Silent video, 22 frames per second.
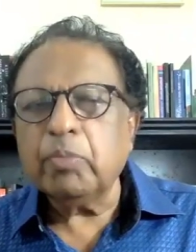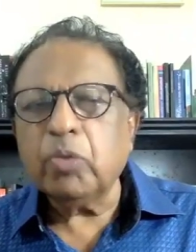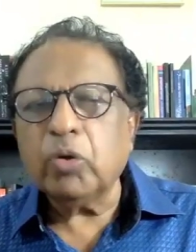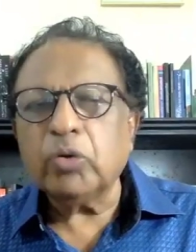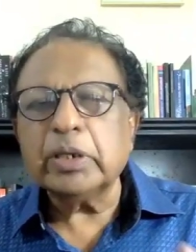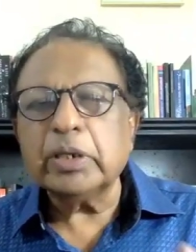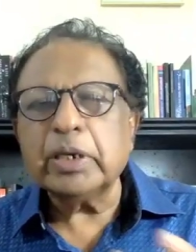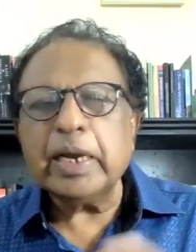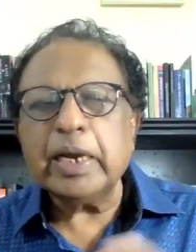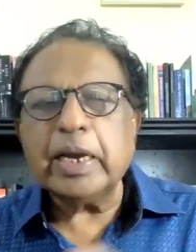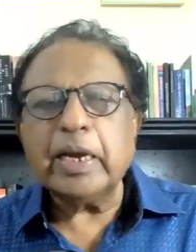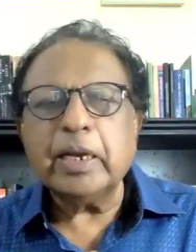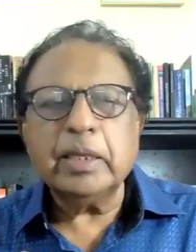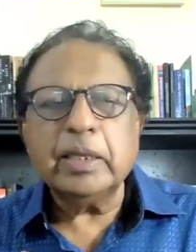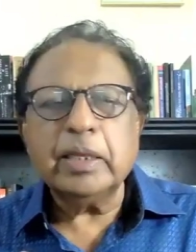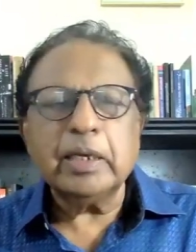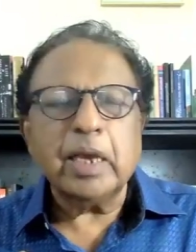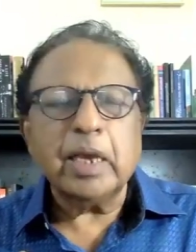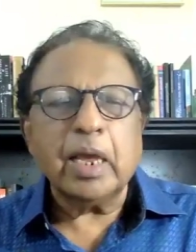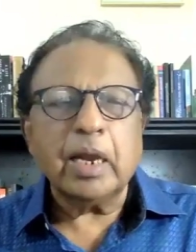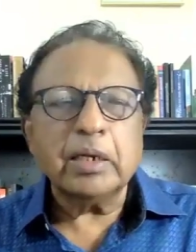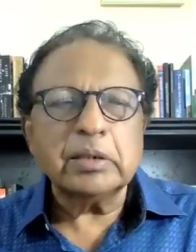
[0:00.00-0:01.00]
more than
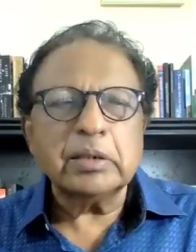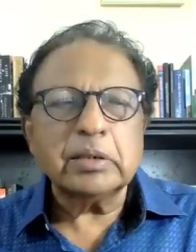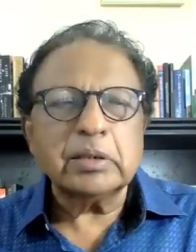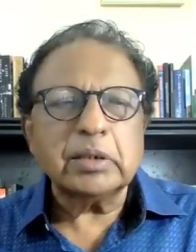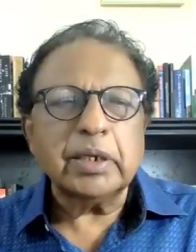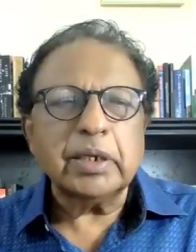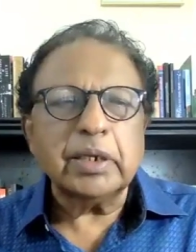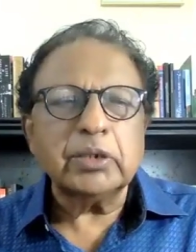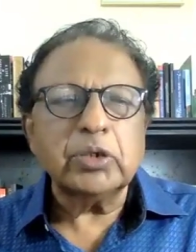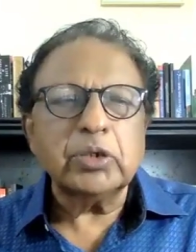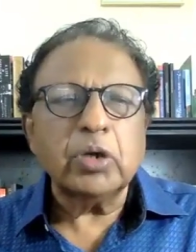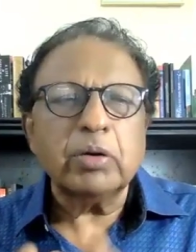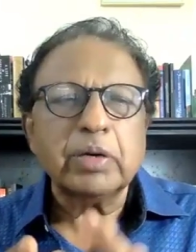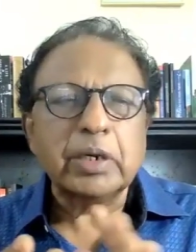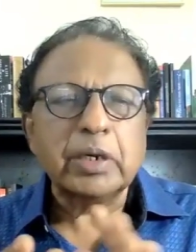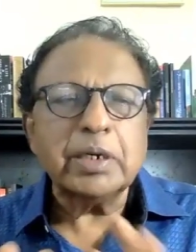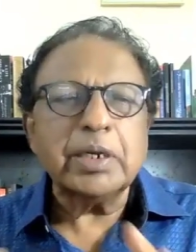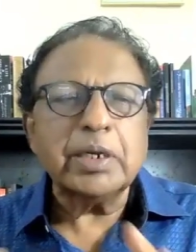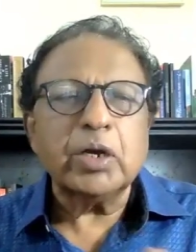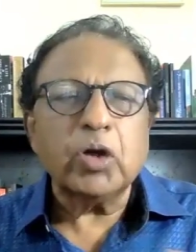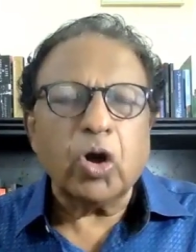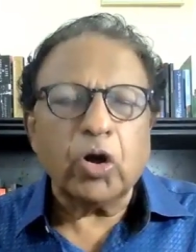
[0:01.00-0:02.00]
anything else, he is not an
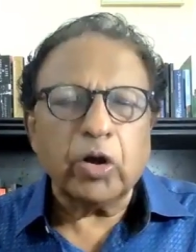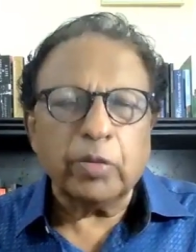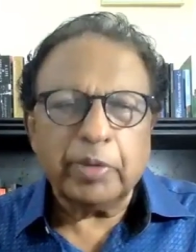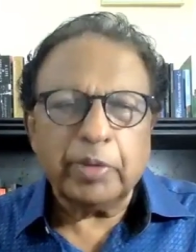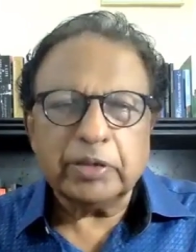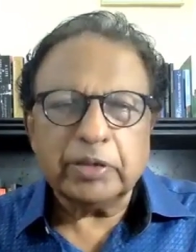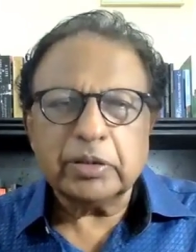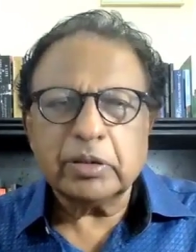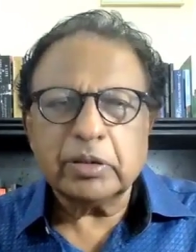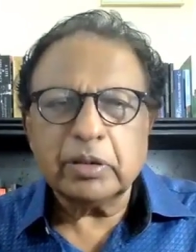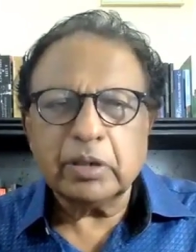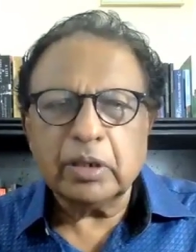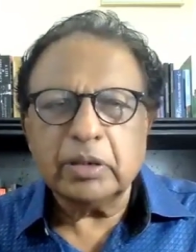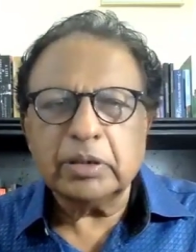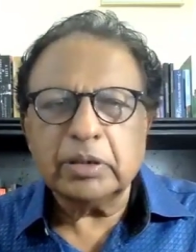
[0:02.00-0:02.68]
economist. He